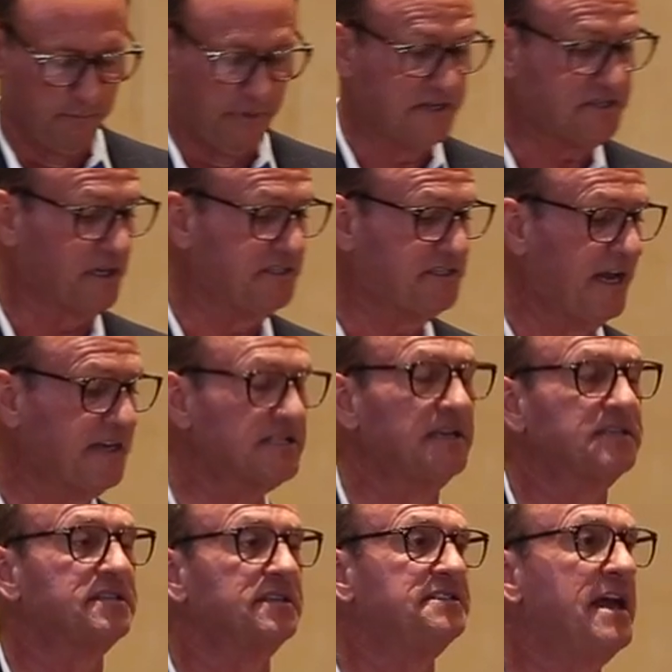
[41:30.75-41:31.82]
Basically, takes
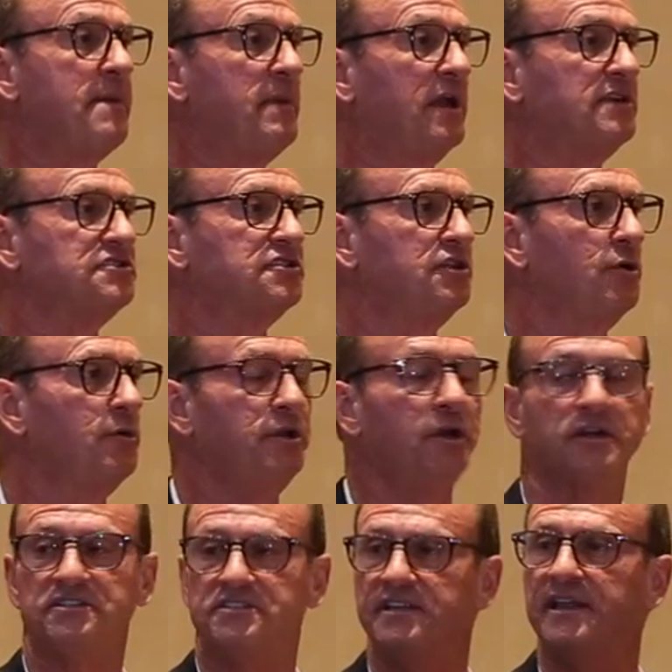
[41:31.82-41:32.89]
less than 10 minutes to do, and you
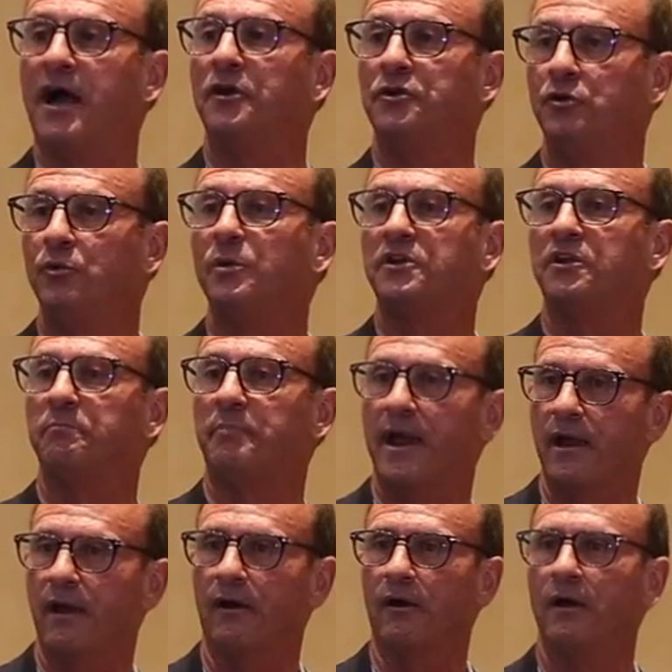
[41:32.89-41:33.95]
can see how you would
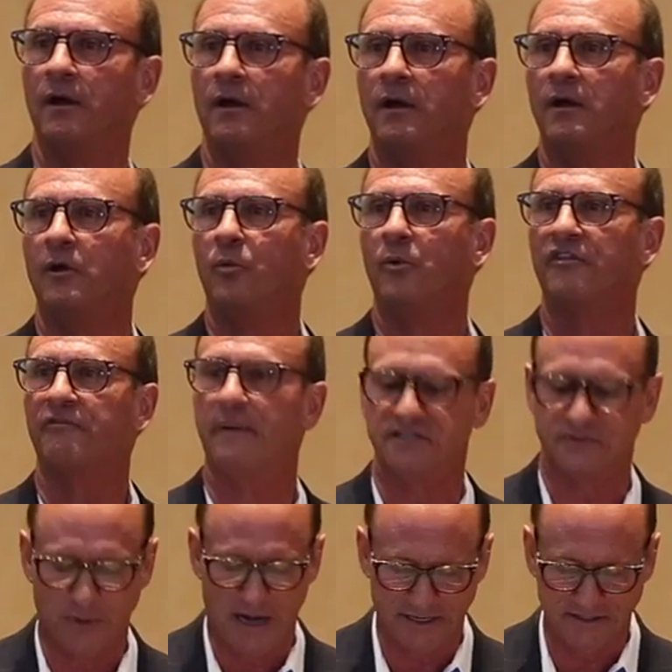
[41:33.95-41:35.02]
compare with
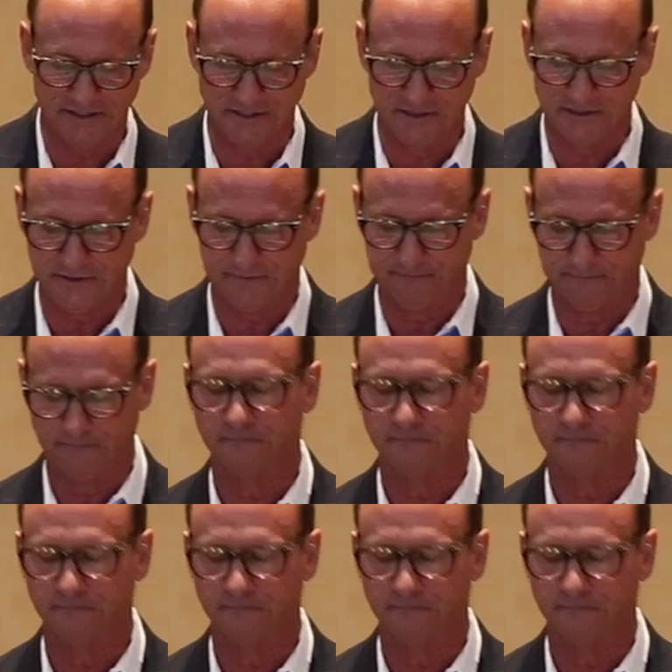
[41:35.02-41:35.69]
best practices.